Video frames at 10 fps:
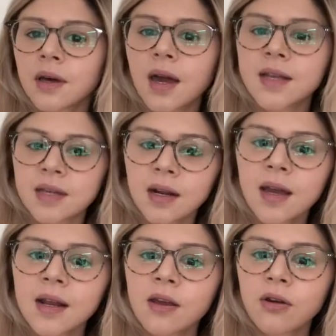it's
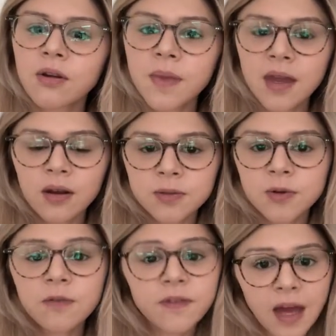unlikely you're going to be in
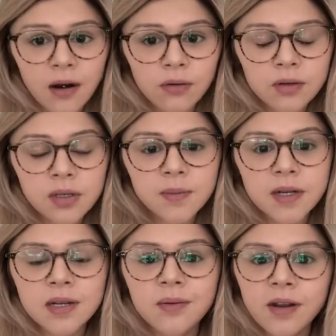hospital for that long,
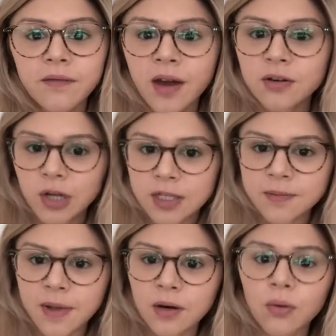especially when you've had a
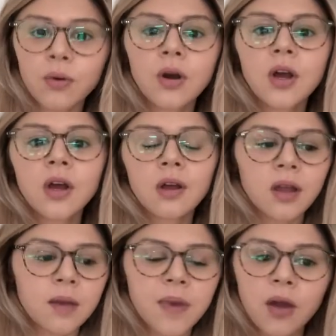transplant or
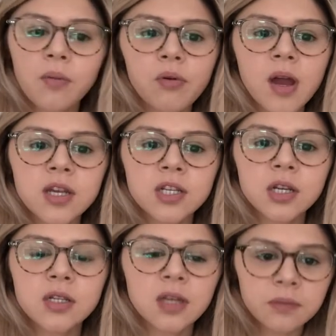like a big
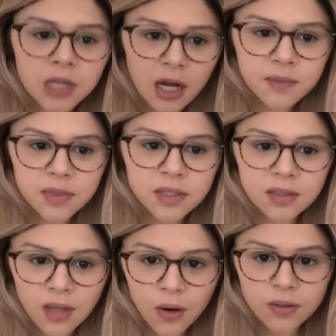operation. Sometimes
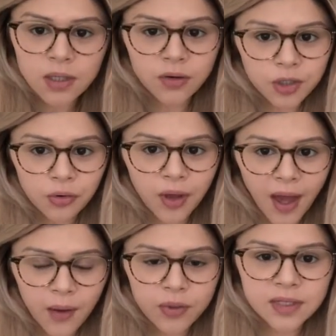those in critical
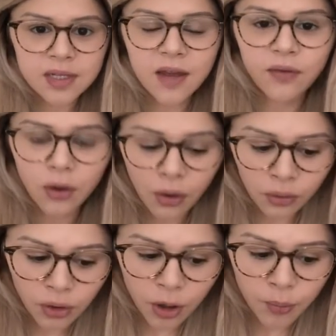care would stay for
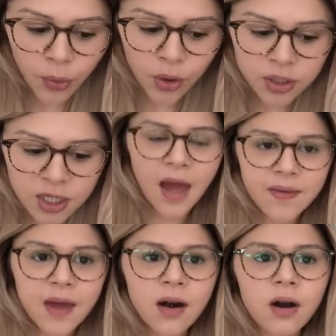longer, but
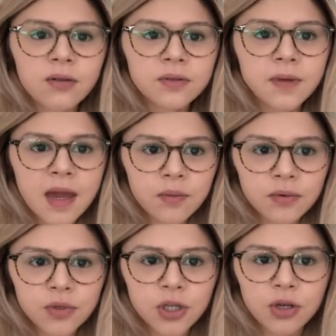they are able
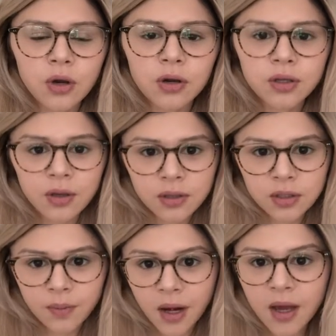to
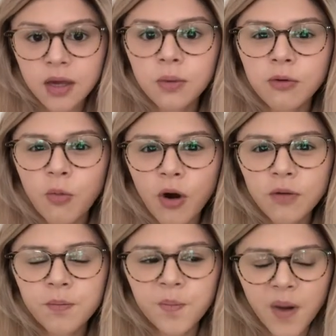supply you with one,
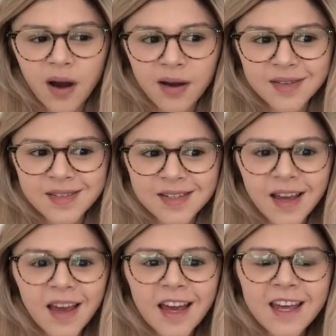but
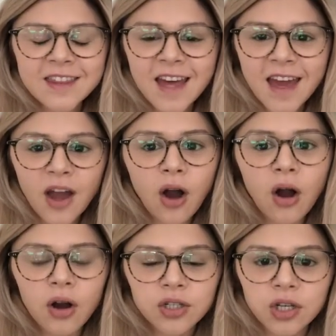they
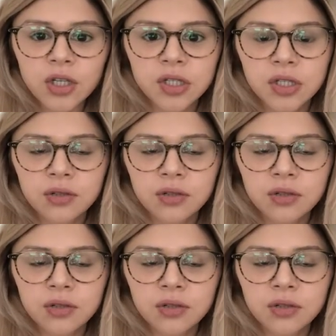are just